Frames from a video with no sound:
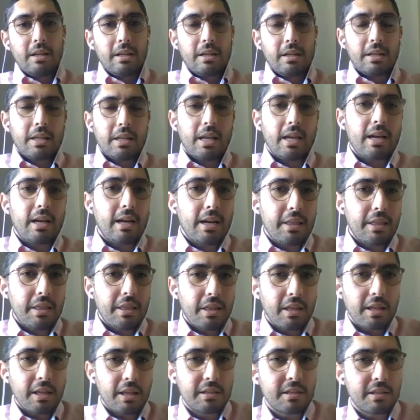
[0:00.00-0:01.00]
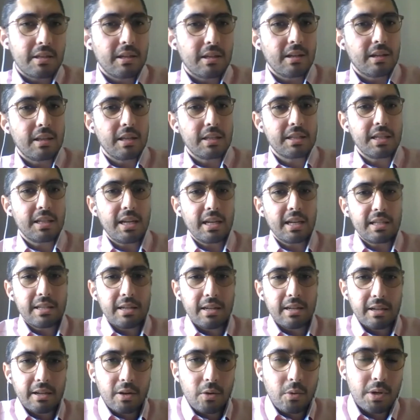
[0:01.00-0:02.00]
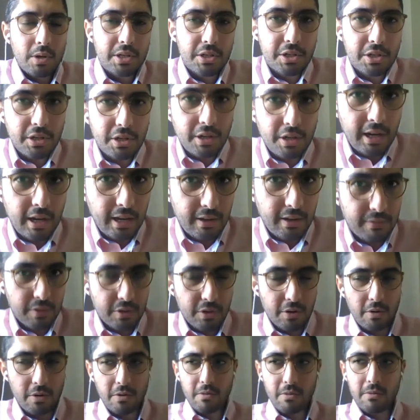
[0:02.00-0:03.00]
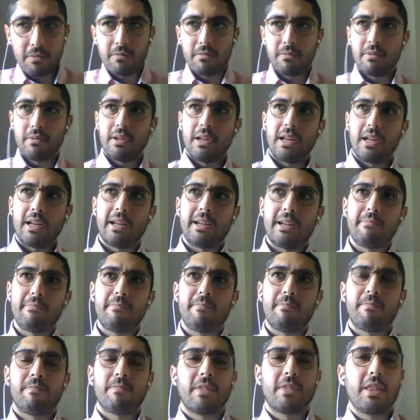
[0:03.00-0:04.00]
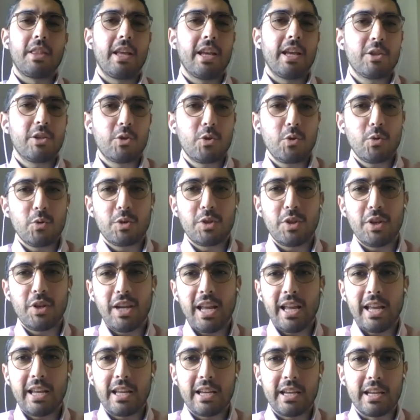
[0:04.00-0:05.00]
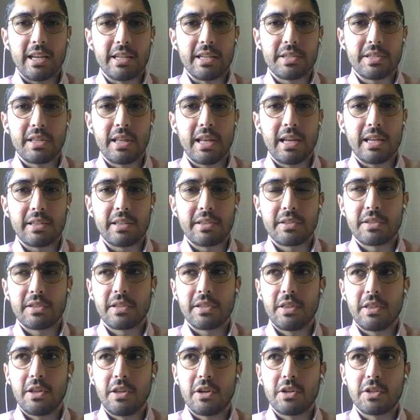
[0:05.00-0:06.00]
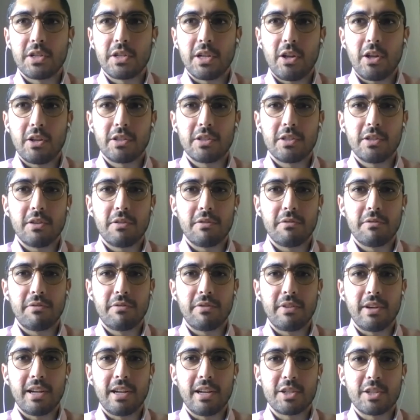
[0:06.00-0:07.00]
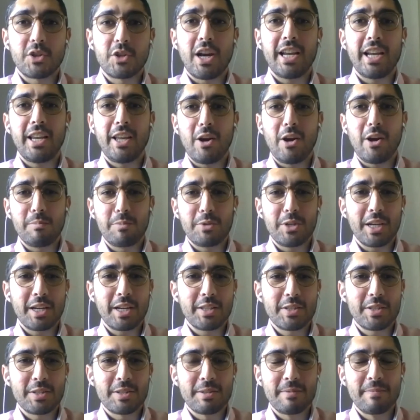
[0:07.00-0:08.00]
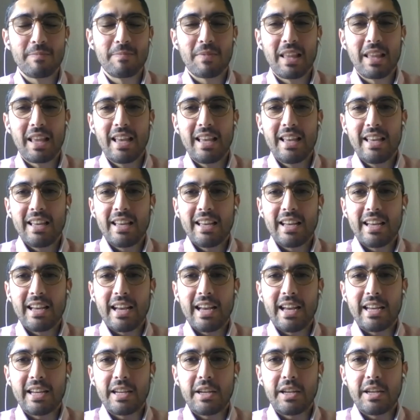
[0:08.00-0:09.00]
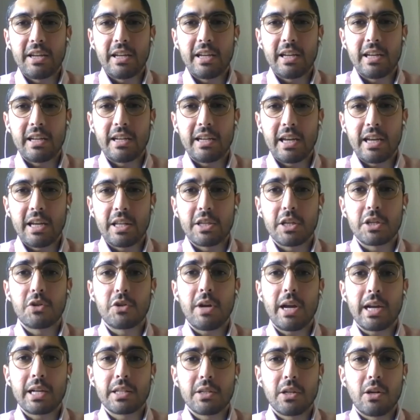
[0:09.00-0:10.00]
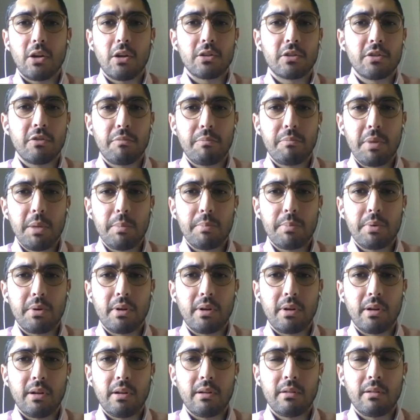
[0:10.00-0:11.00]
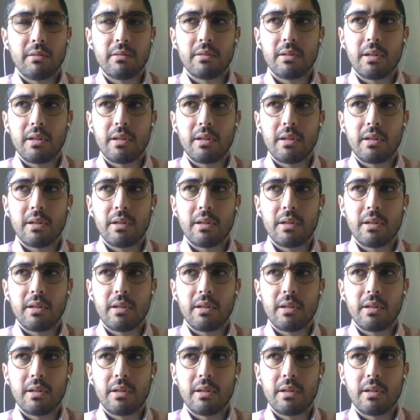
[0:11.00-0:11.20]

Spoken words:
Yeah, I think that's an excellent question, Dave. So the issue today is that there's a lot of shiny objects, and it attracts a lot of people